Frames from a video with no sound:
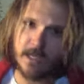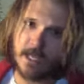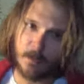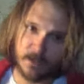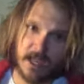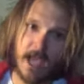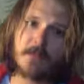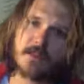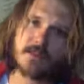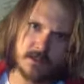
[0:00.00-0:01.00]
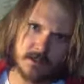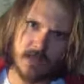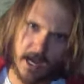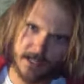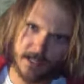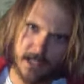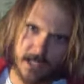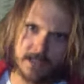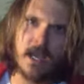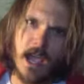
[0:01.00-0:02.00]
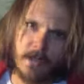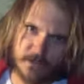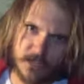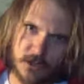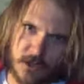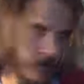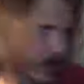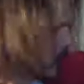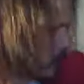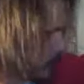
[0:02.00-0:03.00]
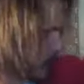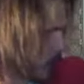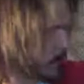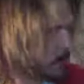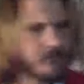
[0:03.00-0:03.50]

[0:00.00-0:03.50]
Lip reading: it was an ethics and society class, and the teacher had written on the board,